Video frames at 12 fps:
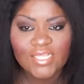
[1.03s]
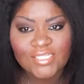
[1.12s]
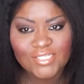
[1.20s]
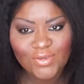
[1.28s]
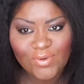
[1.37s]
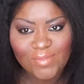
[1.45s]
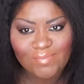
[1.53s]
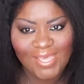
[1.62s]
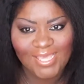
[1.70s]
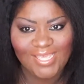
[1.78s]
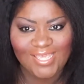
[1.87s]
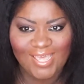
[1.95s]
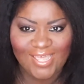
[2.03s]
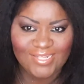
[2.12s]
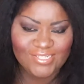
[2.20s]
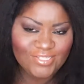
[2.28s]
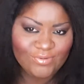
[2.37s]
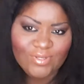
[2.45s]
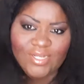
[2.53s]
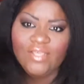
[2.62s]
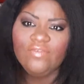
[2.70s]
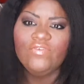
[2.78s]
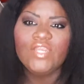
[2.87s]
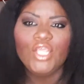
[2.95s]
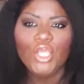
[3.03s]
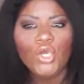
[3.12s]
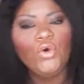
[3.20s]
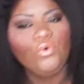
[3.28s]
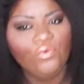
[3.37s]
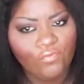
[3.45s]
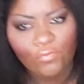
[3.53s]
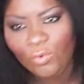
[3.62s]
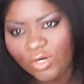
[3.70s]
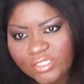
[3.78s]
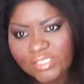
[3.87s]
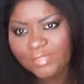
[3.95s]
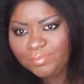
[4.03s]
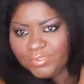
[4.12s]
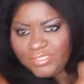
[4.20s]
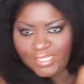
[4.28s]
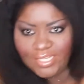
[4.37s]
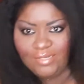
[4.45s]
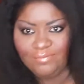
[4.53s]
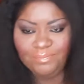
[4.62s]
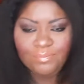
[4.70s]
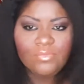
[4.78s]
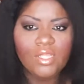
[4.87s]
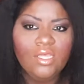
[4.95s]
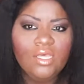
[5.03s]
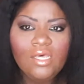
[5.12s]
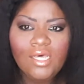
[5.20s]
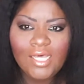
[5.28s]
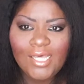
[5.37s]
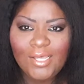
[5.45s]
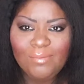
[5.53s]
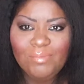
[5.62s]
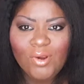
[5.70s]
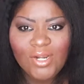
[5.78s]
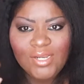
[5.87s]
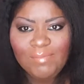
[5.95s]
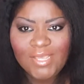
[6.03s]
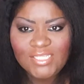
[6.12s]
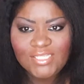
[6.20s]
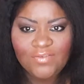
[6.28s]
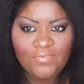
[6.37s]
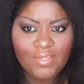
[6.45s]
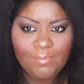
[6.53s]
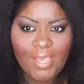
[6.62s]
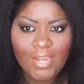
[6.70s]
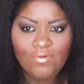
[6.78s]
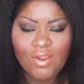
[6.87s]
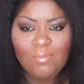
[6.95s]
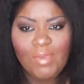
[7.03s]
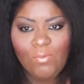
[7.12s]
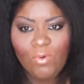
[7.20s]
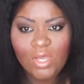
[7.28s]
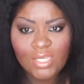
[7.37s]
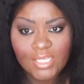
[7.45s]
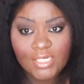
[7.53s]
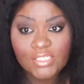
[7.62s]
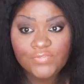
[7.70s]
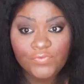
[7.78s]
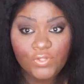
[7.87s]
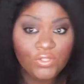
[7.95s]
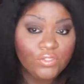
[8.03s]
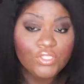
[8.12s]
So I'm back again doing a video for Slippers In. Um, part of my stuff in the background, my walk-in is full.